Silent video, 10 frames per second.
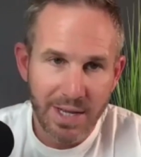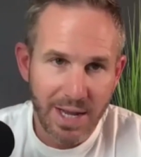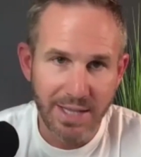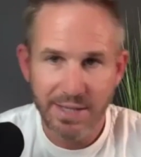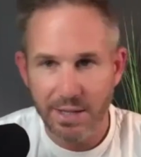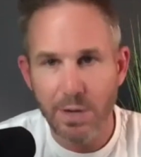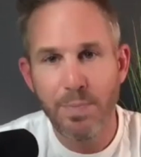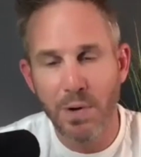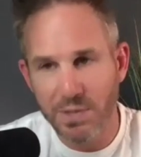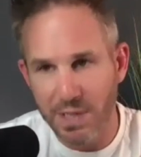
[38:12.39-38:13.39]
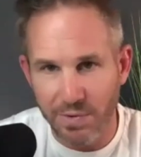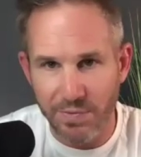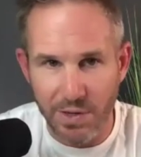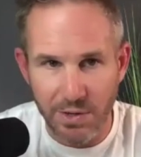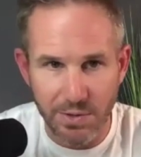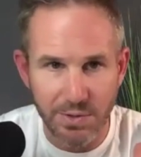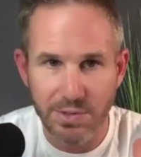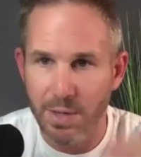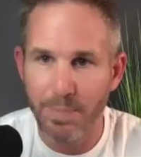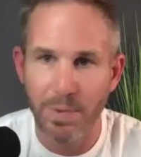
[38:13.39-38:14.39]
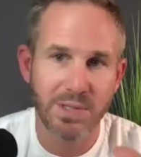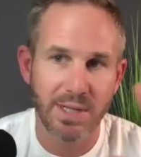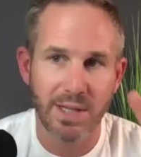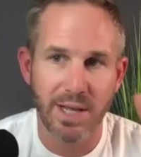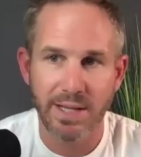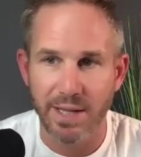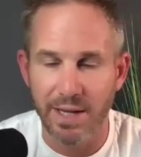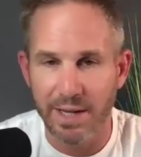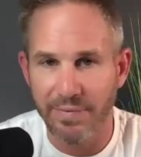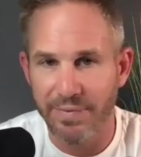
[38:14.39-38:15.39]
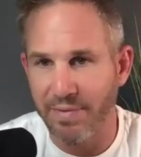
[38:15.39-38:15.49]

and it's like they're posting reviews they're posting like the if,